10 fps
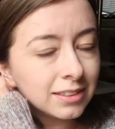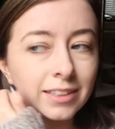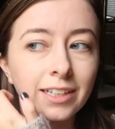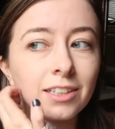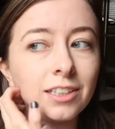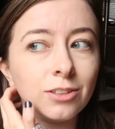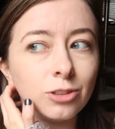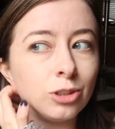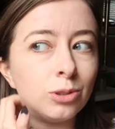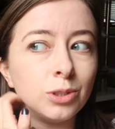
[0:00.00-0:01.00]
They can either
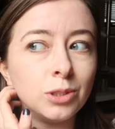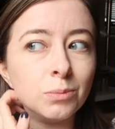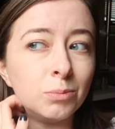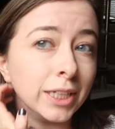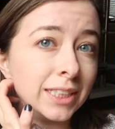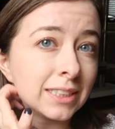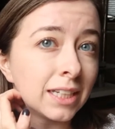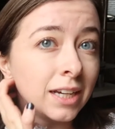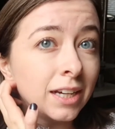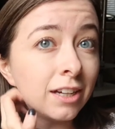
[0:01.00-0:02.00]
choose to embrace
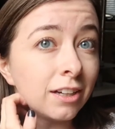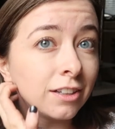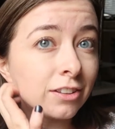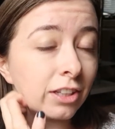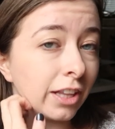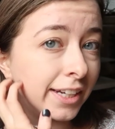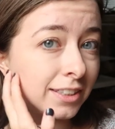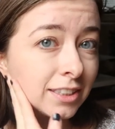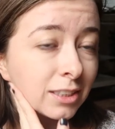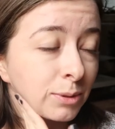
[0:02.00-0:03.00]
the
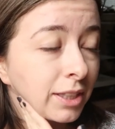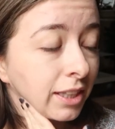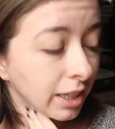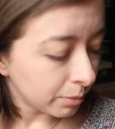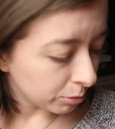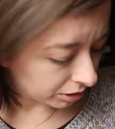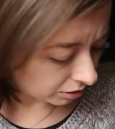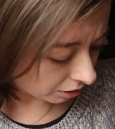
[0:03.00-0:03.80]
lightness within them or the